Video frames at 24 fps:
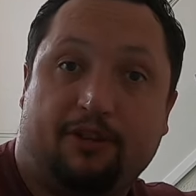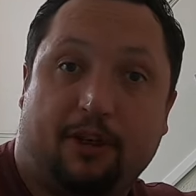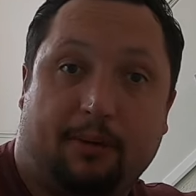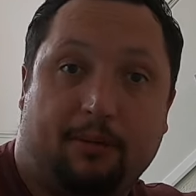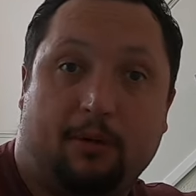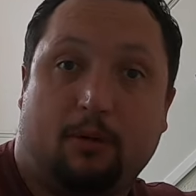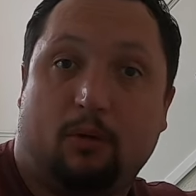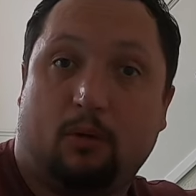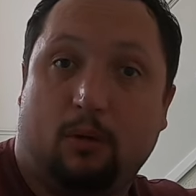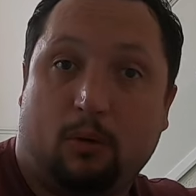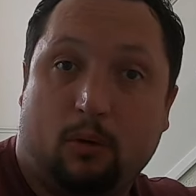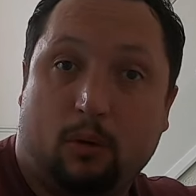You know,
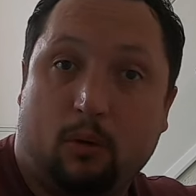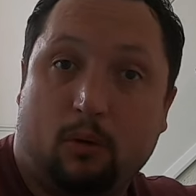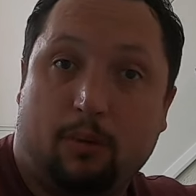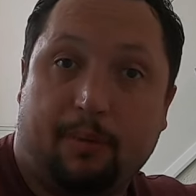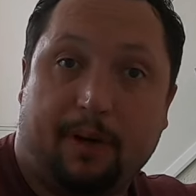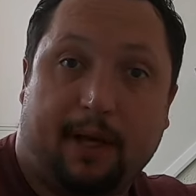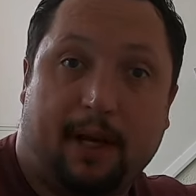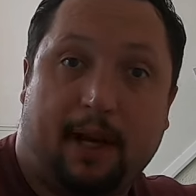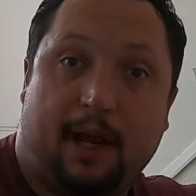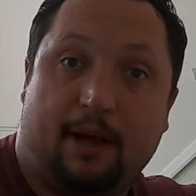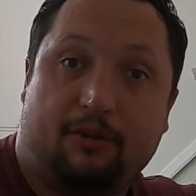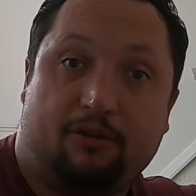will all be
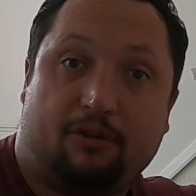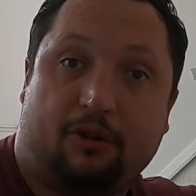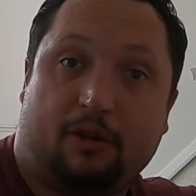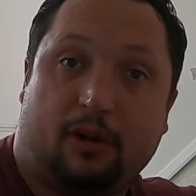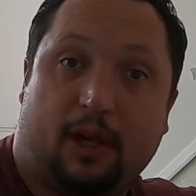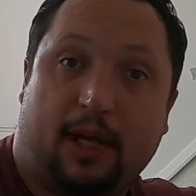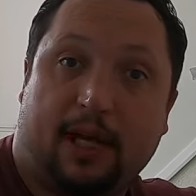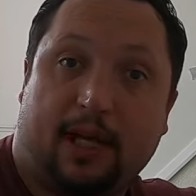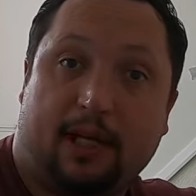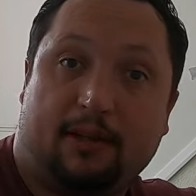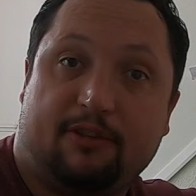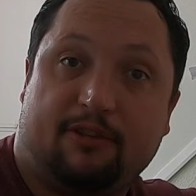electrical
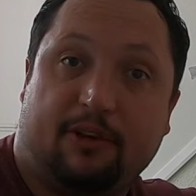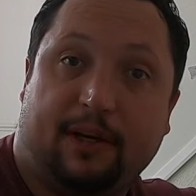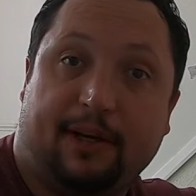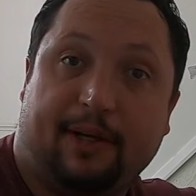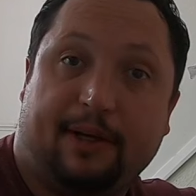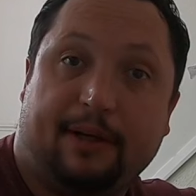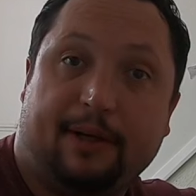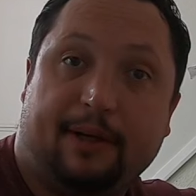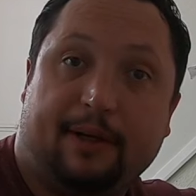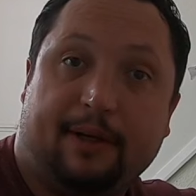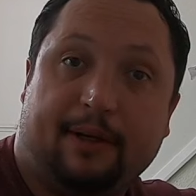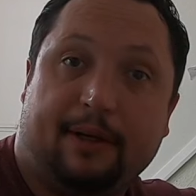heating,
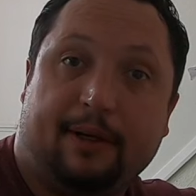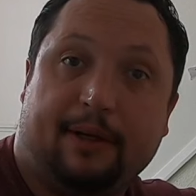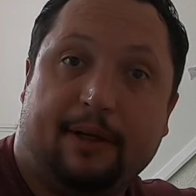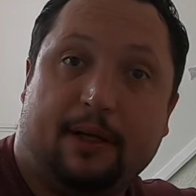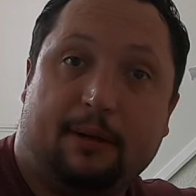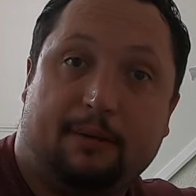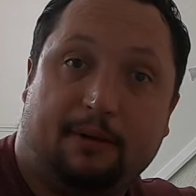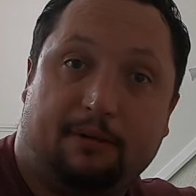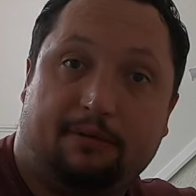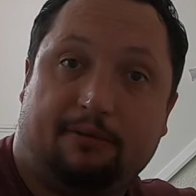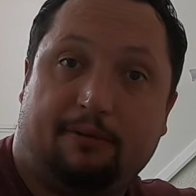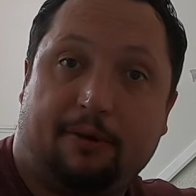
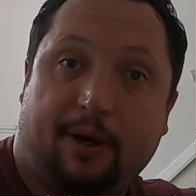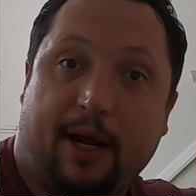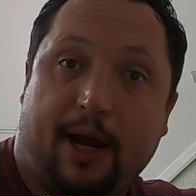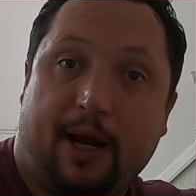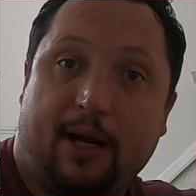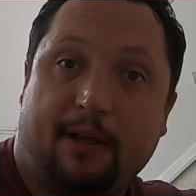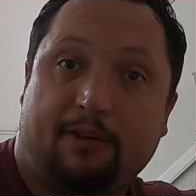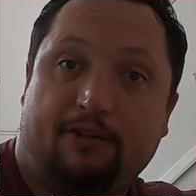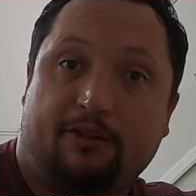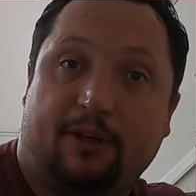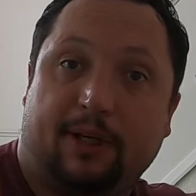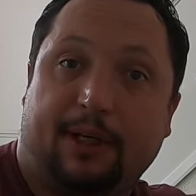free
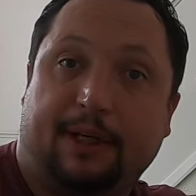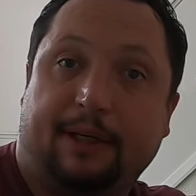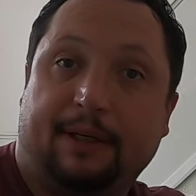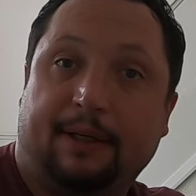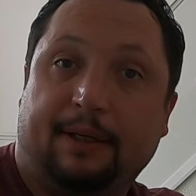energy.